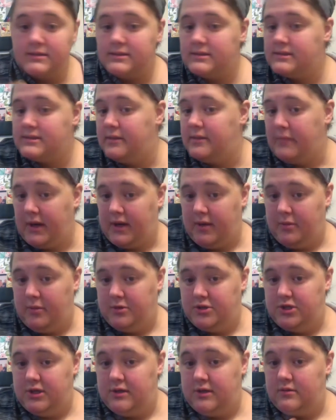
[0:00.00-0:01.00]
See my double
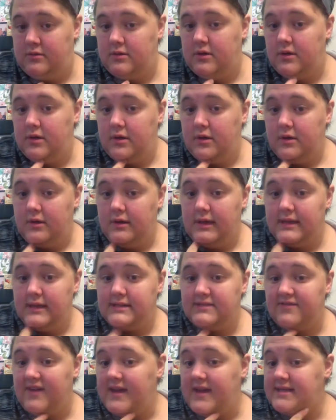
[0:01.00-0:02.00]
chin?
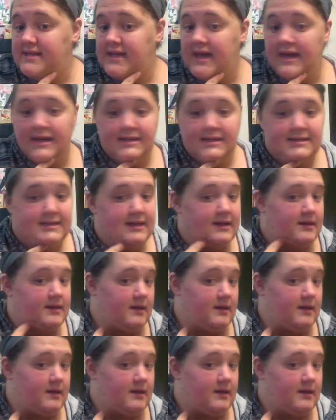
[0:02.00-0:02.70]
It's fantastic.